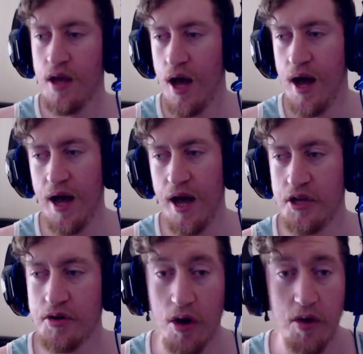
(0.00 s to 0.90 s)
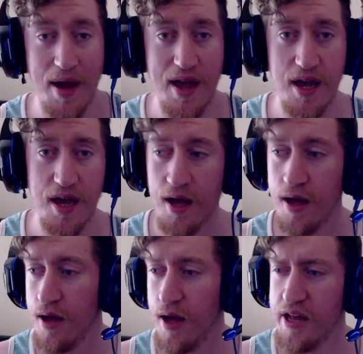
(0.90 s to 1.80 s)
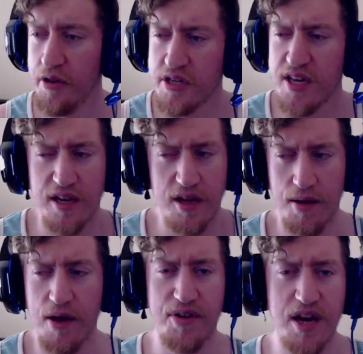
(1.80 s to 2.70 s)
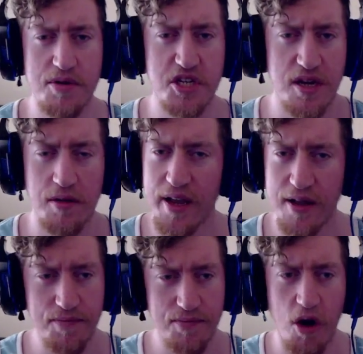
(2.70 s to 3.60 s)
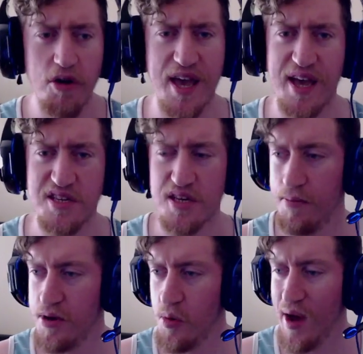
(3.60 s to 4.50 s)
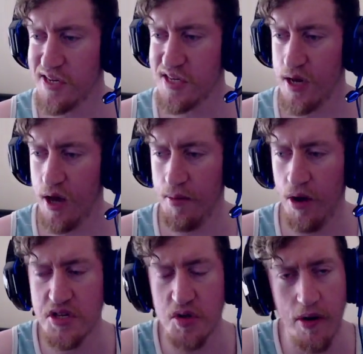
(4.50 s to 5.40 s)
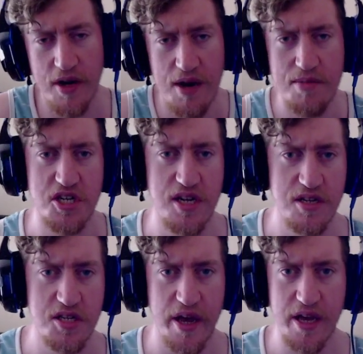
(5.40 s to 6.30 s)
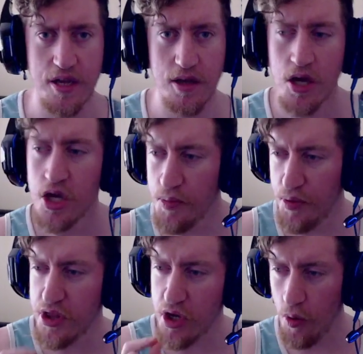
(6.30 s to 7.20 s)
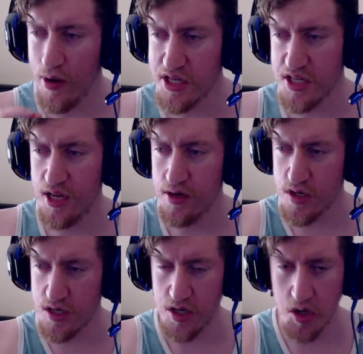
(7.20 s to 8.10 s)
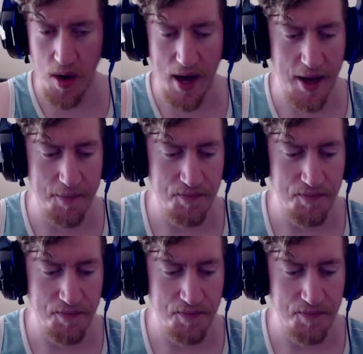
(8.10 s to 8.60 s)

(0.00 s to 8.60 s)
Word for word: Uh, you go to a, it looks like a, a vending machine, like arcades. I'm mean, U.S. Um, all these little arcade machines, like you put the coins in, you you uh,